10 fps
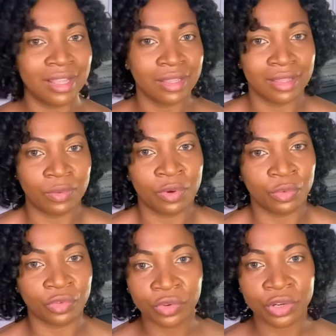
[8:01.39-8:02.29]
They won't
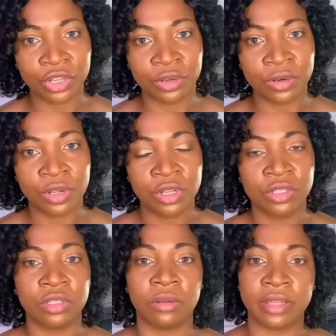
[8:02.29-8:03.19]
refer you.
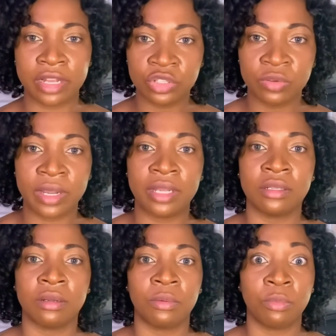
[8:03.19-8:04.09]
So get
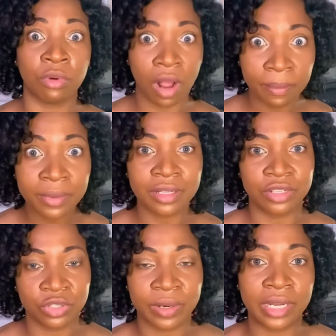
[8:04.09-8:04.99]
trained, properly
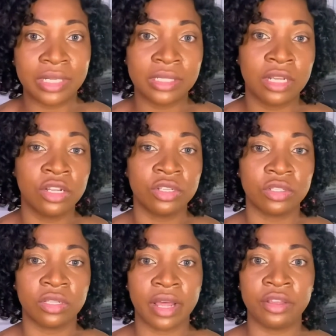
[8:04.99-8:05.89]
trained,
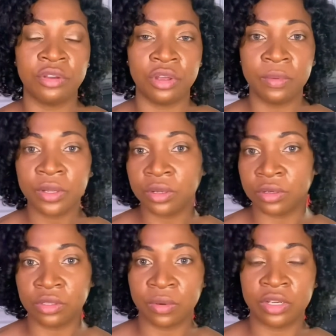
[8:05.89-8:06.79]
so that you know what you're
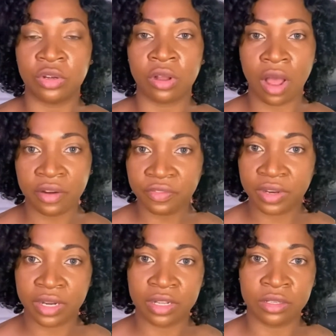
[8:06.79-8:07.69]
doing. You're
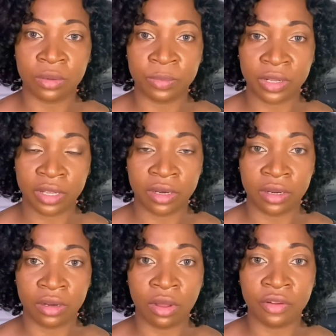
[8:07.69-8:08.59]
confident
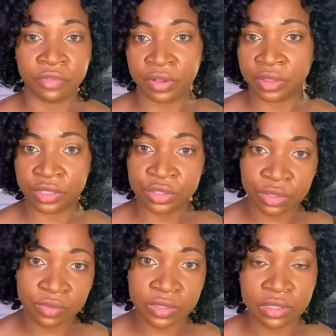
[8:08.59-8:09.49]
in offering these
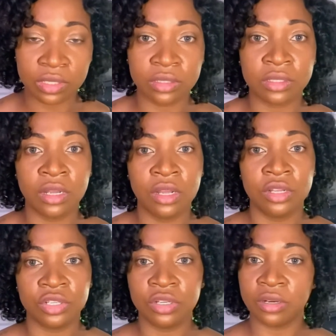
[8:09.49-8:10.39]
services
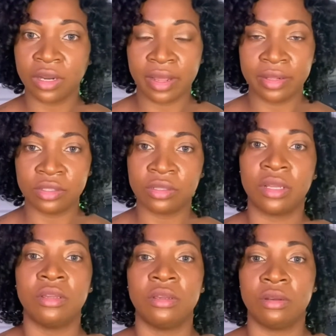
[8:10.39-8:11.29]
to your clients so that
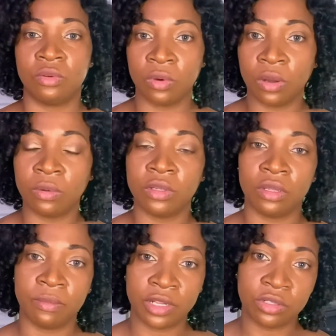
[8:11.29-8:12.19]
you can grow and you
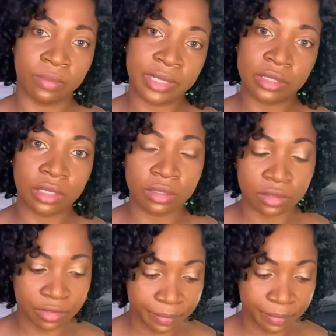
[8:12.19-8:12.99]
can build your business.